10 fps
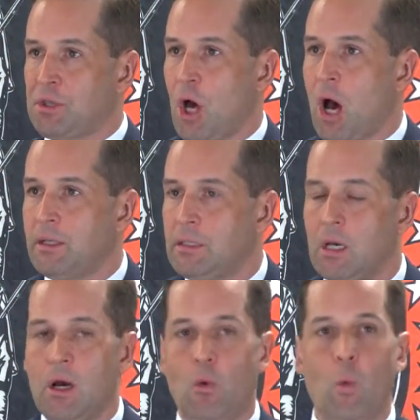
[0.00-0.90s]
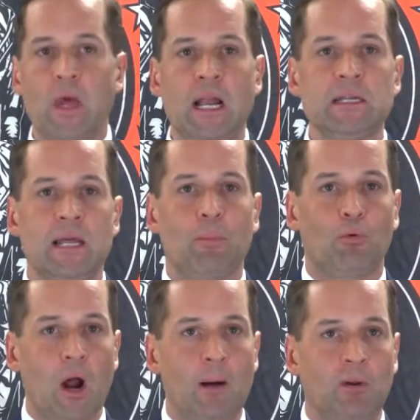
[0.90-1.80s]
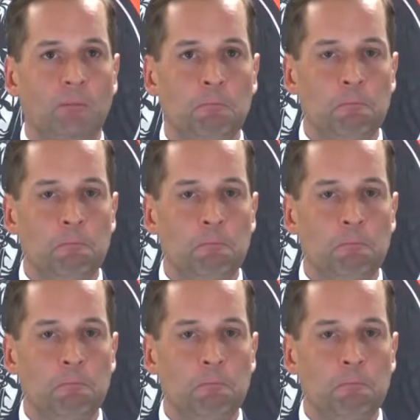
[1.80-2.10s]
thought went into that problem.